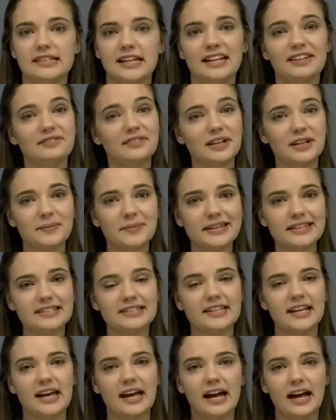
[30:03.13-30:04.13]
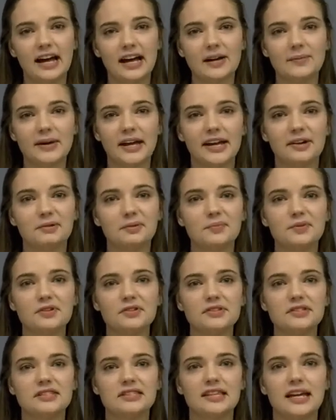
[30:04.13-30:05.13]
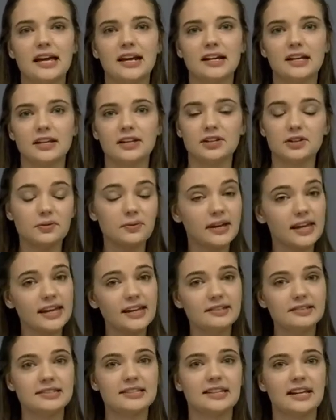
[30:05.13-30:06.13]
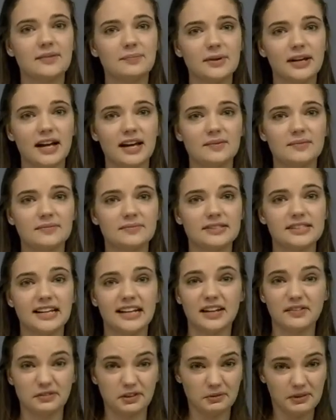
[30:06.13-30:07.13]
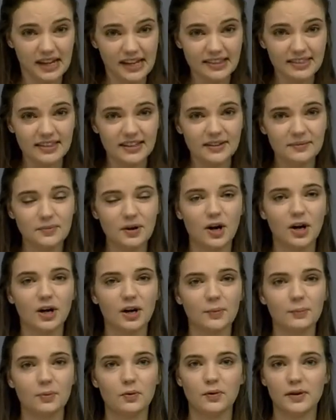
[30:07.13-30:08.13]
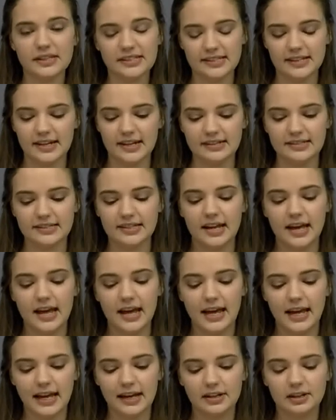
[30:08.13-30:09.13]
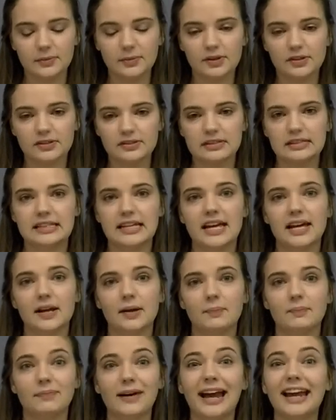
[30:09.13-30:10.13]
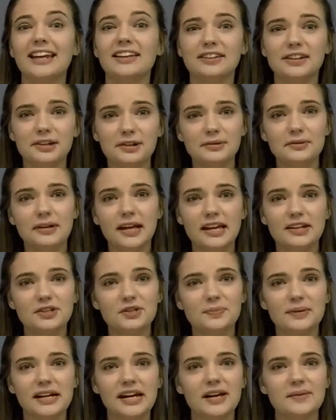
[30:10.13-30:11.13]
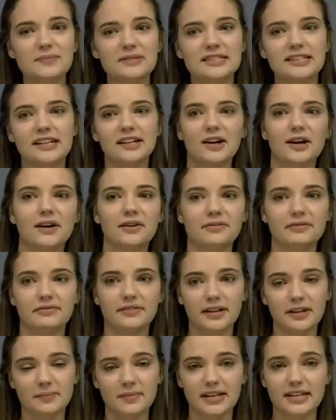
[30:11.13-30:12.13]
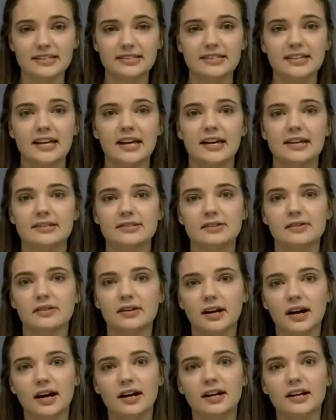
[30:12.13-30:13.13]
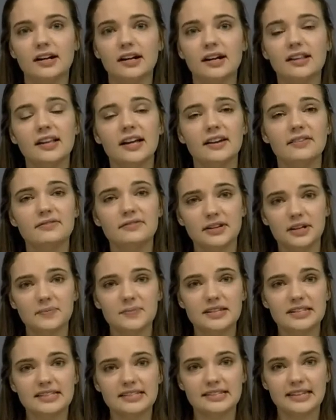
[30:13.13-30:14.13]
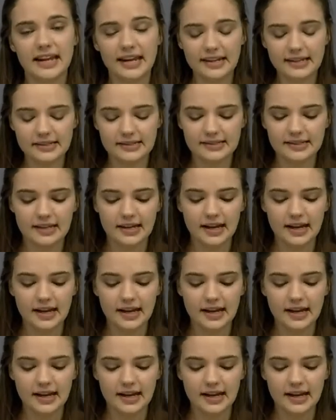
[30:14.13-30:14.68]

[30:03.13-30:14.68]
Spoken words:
and venomous, animals that you eat and become sick if you eat them are poisonous. Animals that bite you and you become sick are venomous. So there are a lot of venomous snakes.